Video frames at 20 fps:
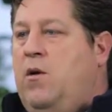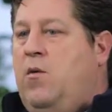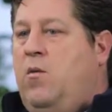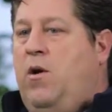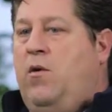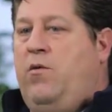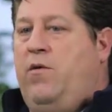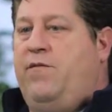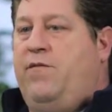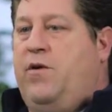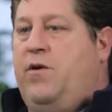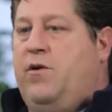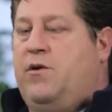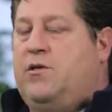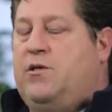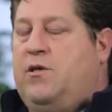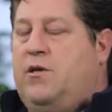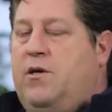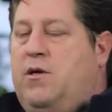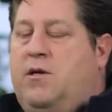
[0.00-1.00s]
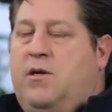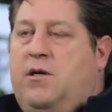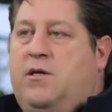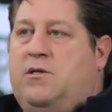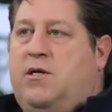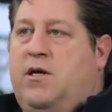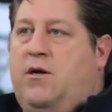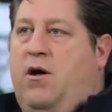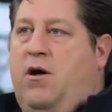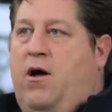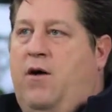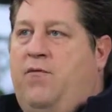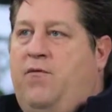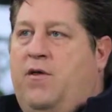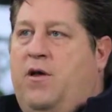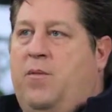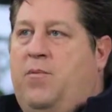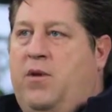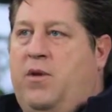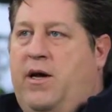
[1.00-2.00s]
what we've noticed is that
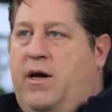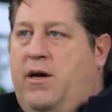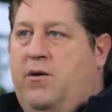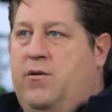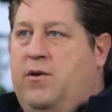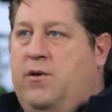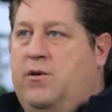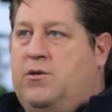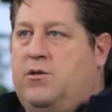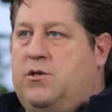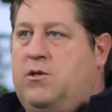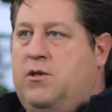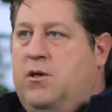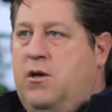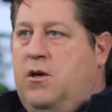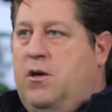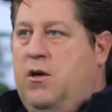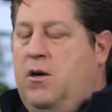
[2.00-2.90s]
often the plant roots